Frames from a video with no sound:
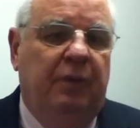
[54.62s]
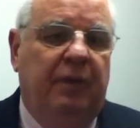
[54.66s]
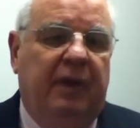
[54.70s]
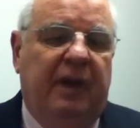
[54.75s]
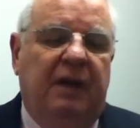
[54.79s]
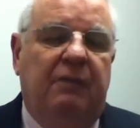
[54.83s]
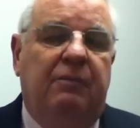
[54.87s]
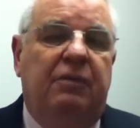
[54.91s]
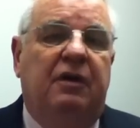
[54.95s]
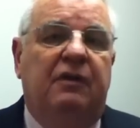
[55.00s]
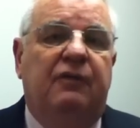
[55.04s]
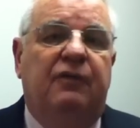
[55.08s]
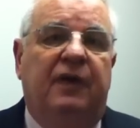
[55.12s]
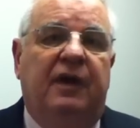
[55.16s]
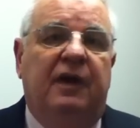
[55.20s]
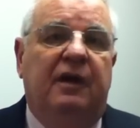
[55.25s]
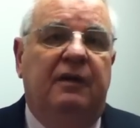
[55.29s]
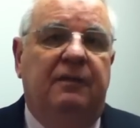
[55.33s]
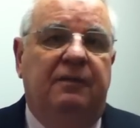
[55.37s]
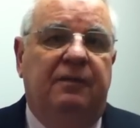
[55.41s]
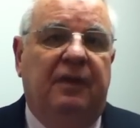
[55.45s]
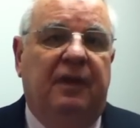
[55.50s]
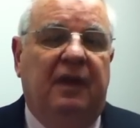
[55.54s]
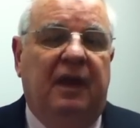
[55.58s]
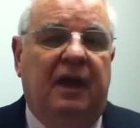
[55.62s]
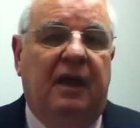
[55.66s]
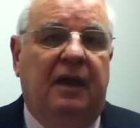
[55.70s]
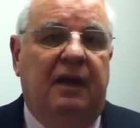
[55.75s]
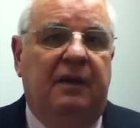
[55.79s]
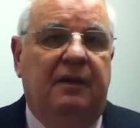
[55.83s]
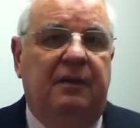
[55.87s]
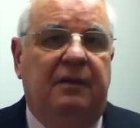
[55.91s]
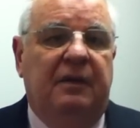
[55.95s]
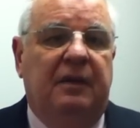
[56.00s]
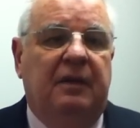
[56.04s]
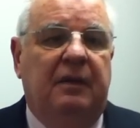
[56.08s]
we ran a book fair,
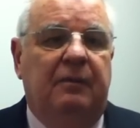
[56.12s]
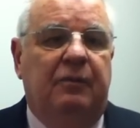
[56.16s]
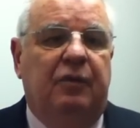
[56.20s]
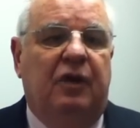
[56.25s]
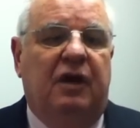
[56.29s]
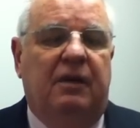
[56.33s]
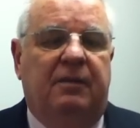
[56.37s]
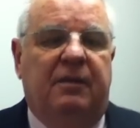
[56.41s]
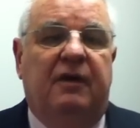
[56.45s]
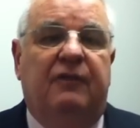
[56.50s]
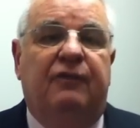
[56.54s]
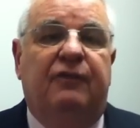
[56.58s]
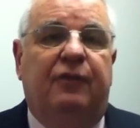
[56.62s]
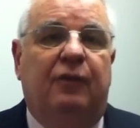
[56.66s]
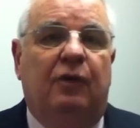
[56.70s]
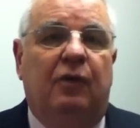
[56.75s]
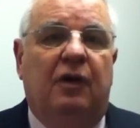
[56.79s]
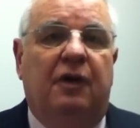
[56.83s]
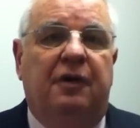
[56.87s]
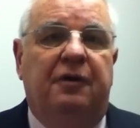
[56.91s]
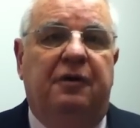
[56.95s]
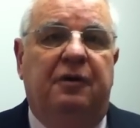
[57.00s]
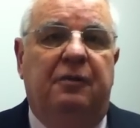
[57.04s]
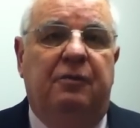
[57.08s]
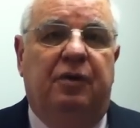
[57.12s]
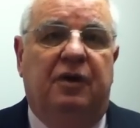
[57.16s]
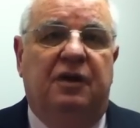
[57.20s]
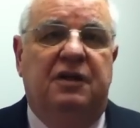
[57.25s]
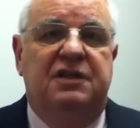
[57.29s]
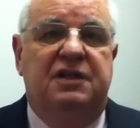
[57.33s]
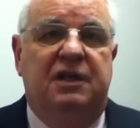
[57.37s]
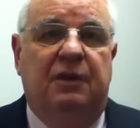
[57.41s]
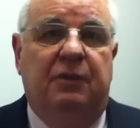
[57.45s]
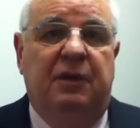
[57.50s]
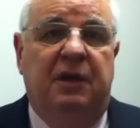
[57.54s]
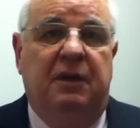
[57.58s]
uh, brought about 400
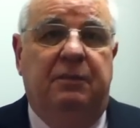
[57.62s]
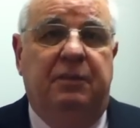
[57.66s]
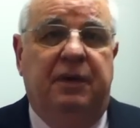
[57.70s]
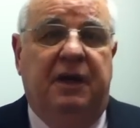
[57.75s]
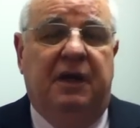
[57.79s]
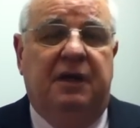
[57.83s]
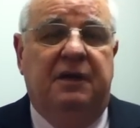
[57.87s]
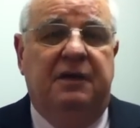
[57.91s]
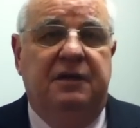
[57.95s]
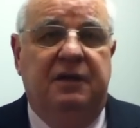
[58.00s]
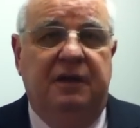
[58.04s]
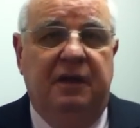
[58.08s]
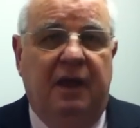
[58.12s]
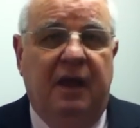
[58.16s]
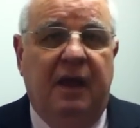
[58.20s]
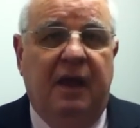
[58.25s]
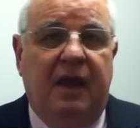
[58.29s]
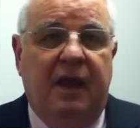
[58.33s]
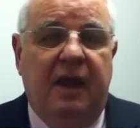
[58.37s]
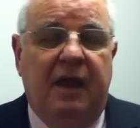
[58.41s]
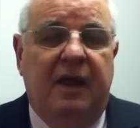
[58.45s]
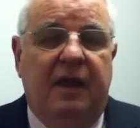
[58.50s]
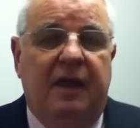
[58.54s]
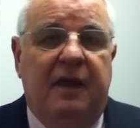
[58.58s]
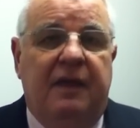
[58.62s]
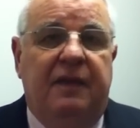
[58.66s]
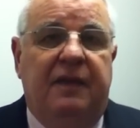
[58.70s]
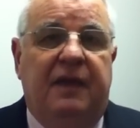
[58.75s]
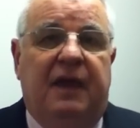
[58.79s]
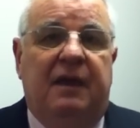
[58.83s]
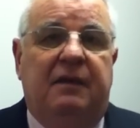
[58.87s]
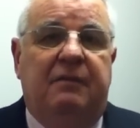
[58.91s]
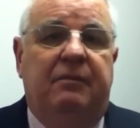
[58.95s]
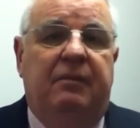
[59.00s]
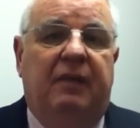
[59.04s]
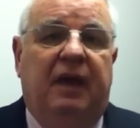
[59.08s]
books that we picked
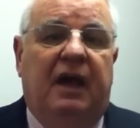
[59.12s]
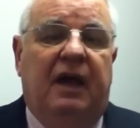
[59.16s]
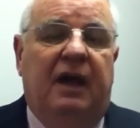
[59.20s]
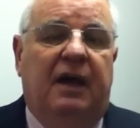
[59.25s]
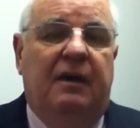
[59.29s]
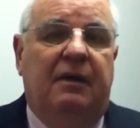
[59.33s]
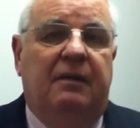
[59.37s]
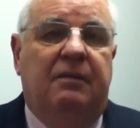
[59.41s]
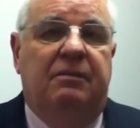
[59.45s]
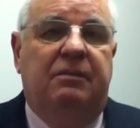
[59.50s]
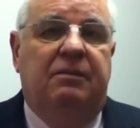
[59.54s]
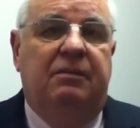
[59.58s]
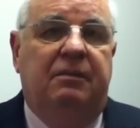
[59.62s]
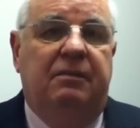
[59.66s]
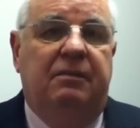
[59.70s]
that, uh,